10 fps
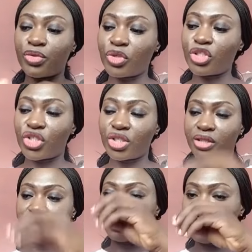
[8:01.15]
You wash
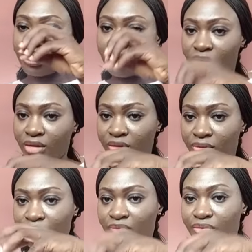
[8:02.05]
it and
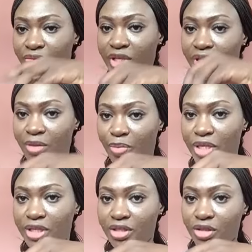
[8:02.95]
in the
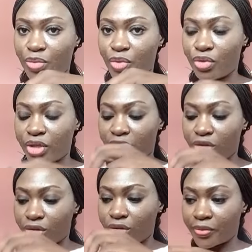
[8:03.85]
plate, the bowl there,
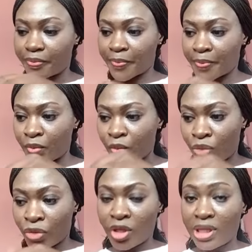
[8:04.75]
just.
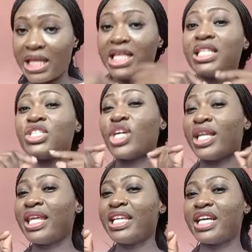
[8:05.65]
Then there's a
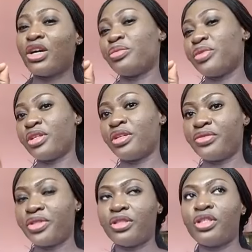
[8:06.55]
challenge I
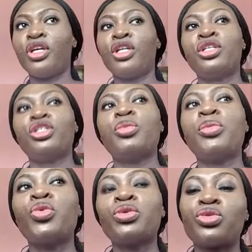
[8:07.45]
observed.
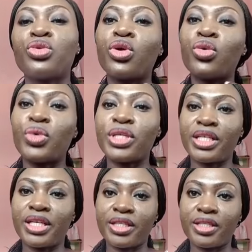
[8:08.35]
Some people want to call
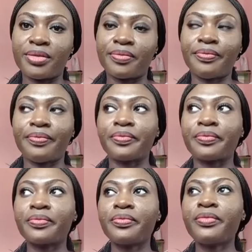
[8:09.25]
waiters.
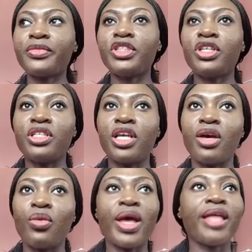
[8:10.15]
They'll
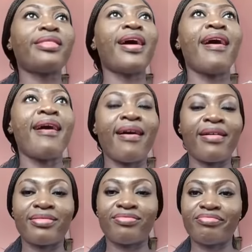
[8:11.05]
say,
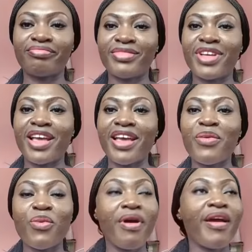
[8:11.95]
waiter,
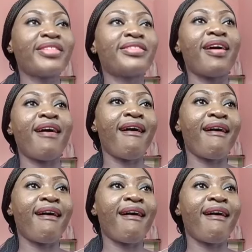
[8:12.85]
wait.